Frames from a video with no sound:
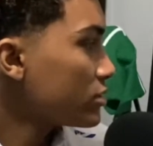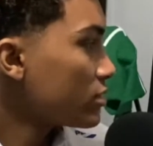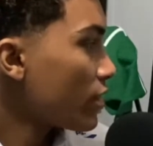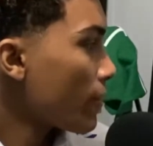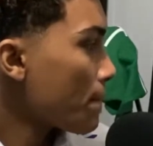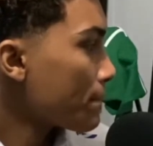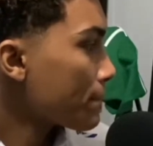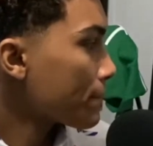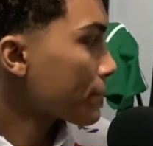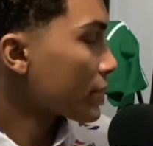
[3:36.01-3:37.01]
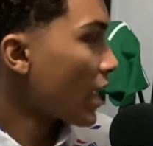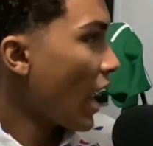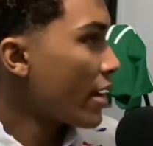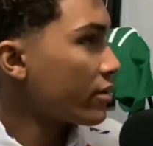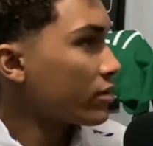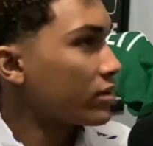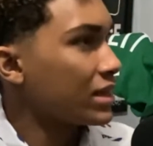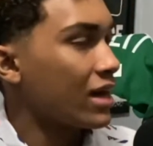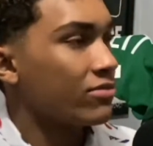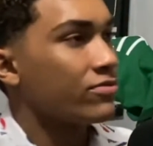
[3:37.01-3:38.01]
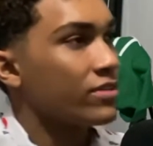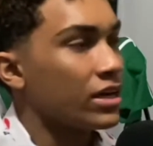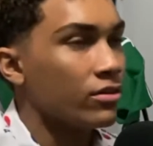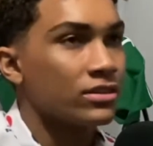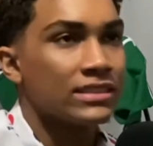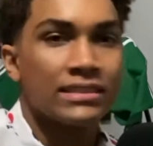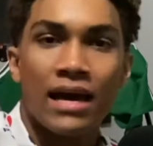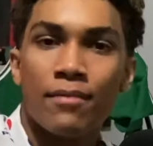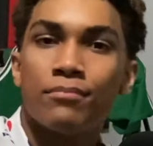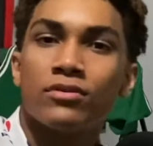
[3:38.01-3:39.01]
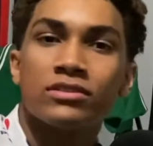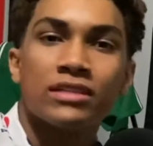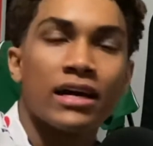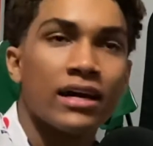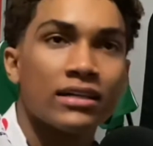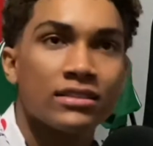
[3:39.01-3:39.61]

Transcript: You know, out of left field samples, I guess.